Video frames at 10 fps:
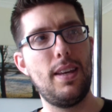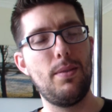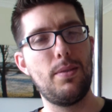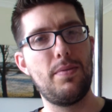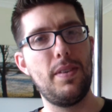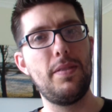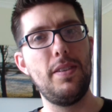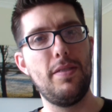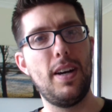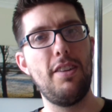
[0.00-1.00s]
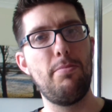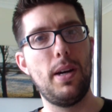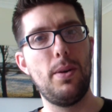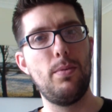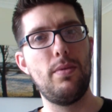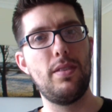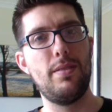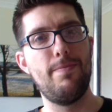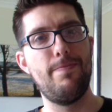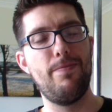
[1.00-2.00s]
it was
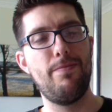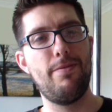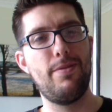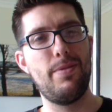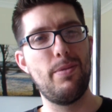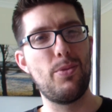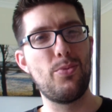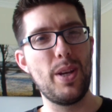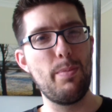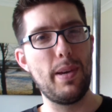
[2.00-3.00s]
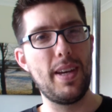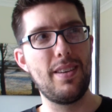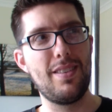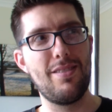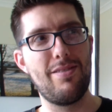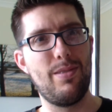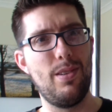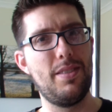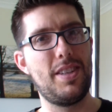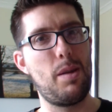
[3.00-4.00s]
£55 for a repaint of
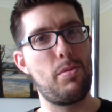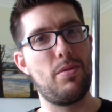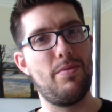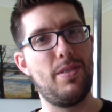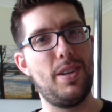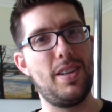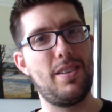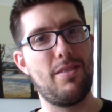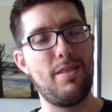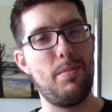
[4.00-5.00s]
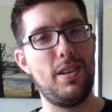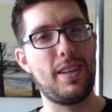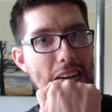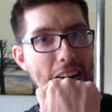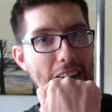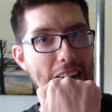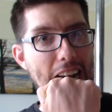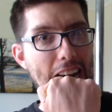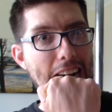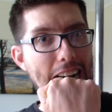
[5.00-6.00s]
Fall of Cybertron Voyager Grimlock.
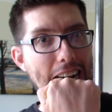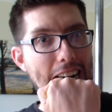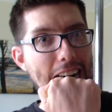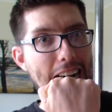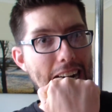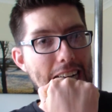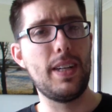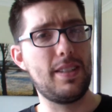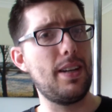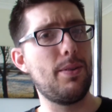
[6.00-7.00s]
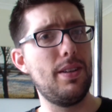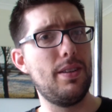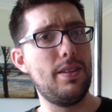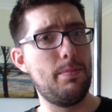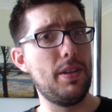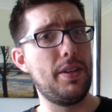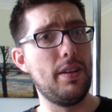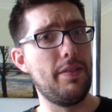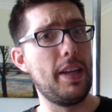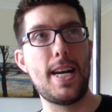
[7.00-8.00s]
I'll tell you what though, he's bloody
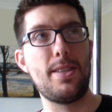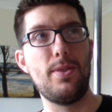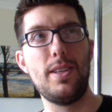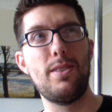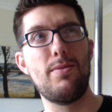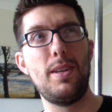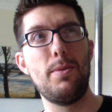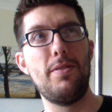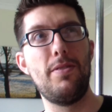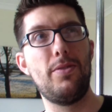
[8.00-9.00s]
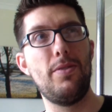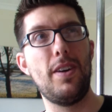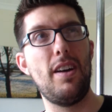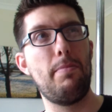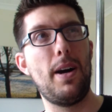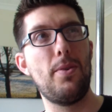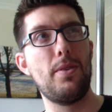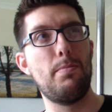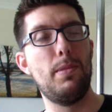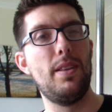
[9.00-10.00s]
lovely. I don't think he's really worth
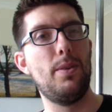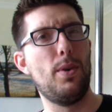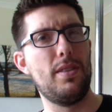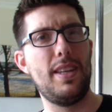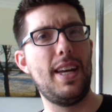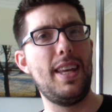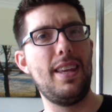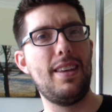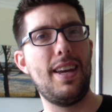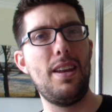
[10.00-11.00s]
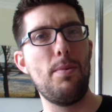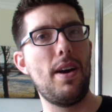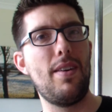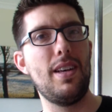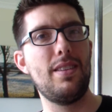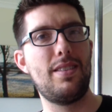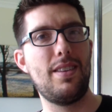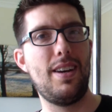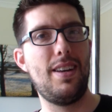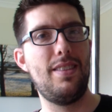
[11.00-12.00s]
£55, but there wasn't any anywhere else,
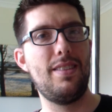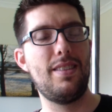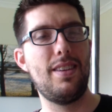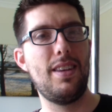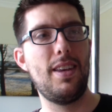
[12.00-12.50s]
and